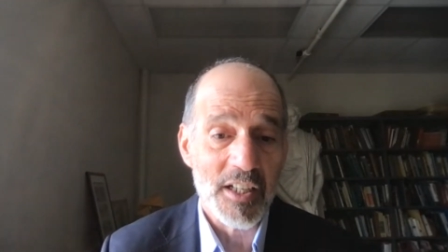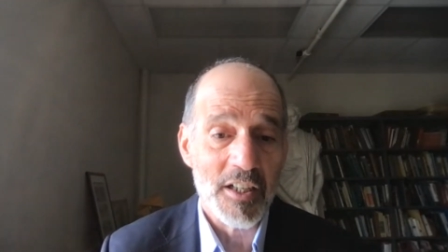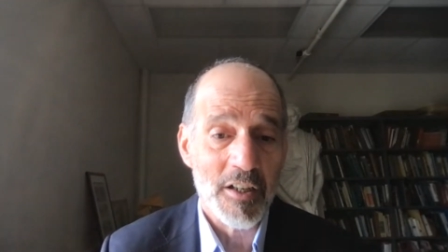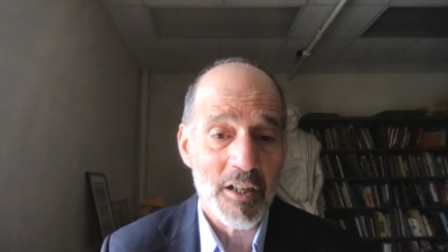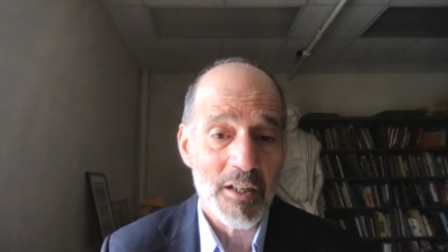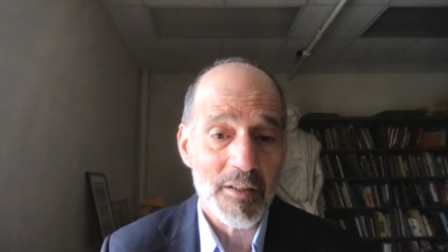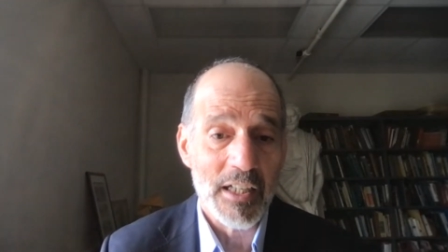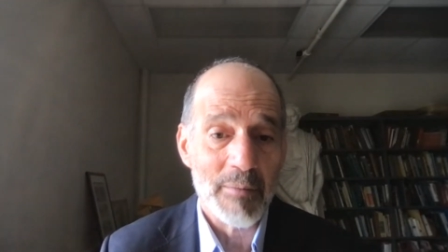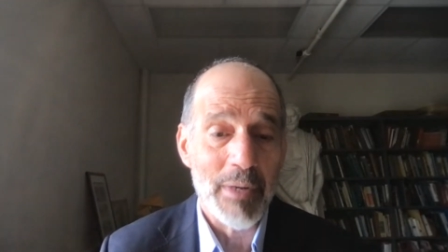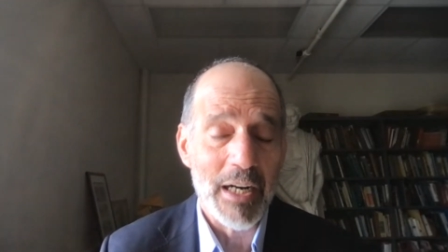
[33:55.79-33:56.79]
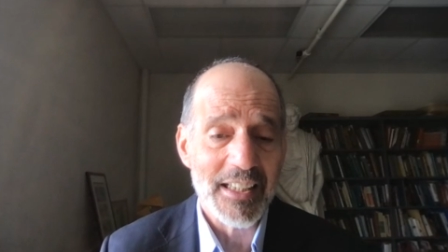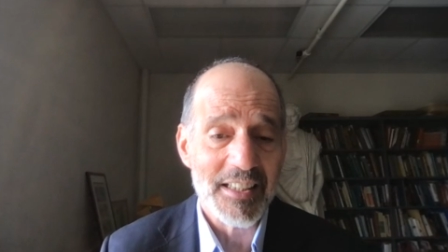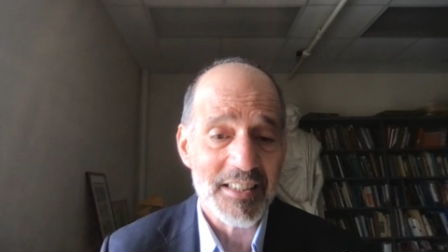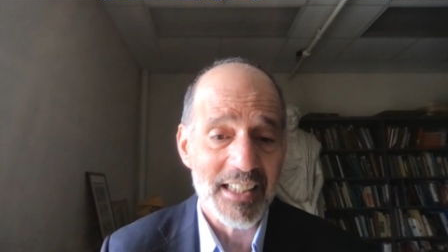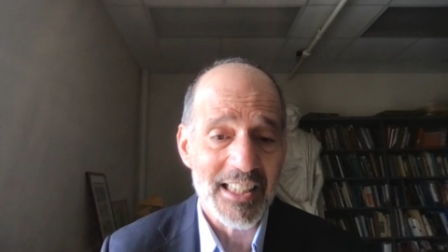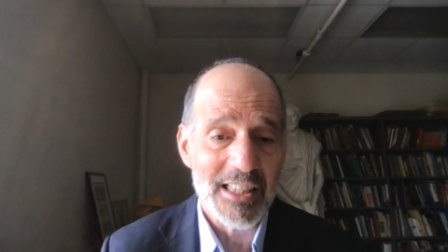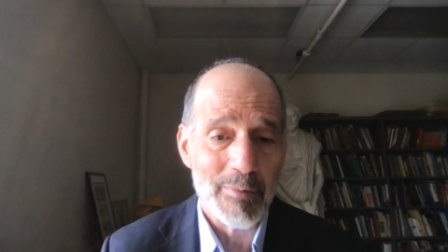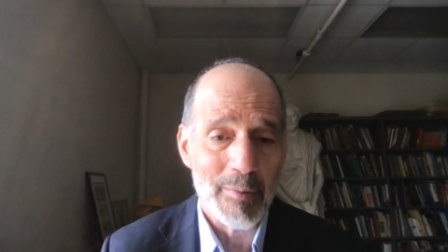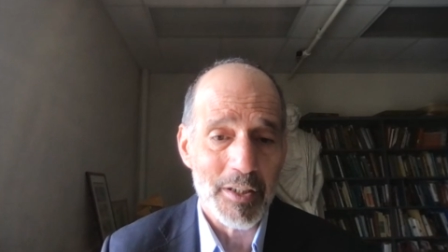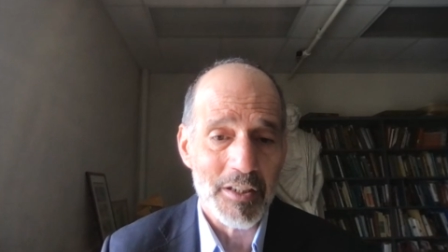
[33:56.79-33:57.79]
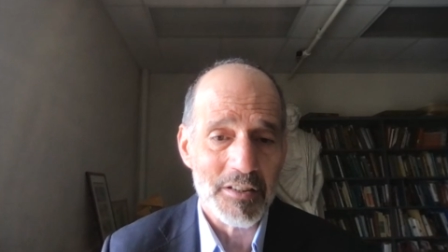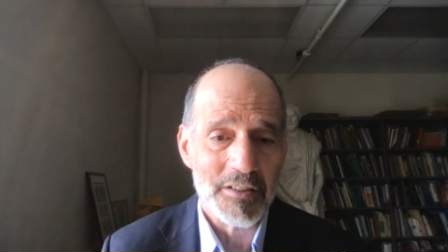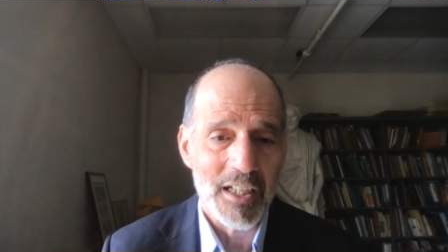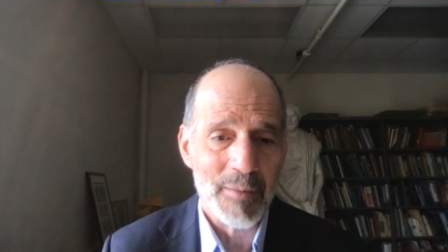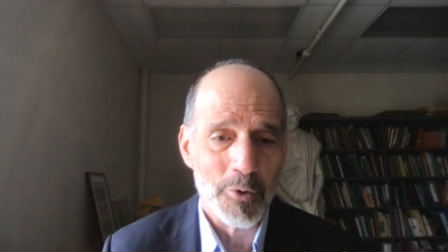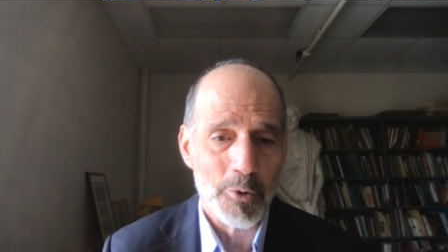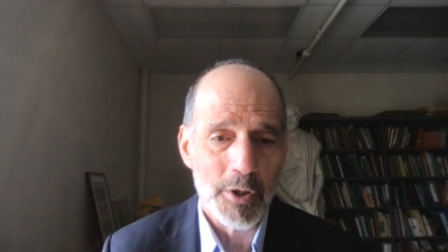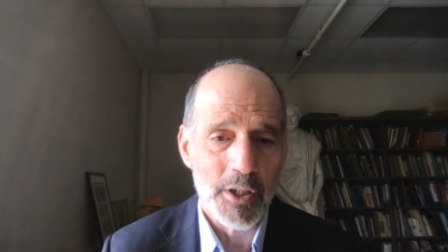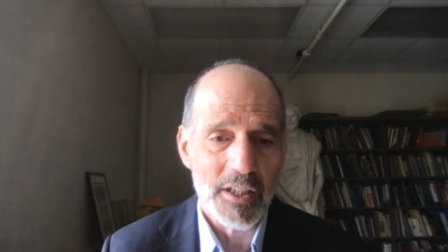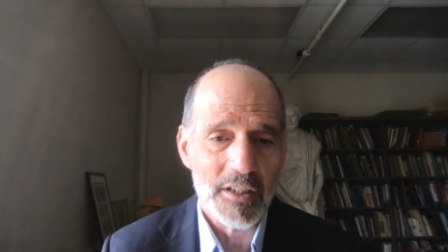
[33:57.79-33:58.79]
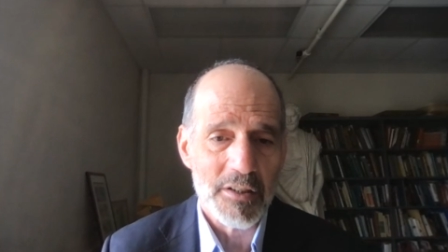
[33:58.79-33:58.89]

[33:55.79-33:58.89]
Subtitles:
They're biased against me because I'm Greek.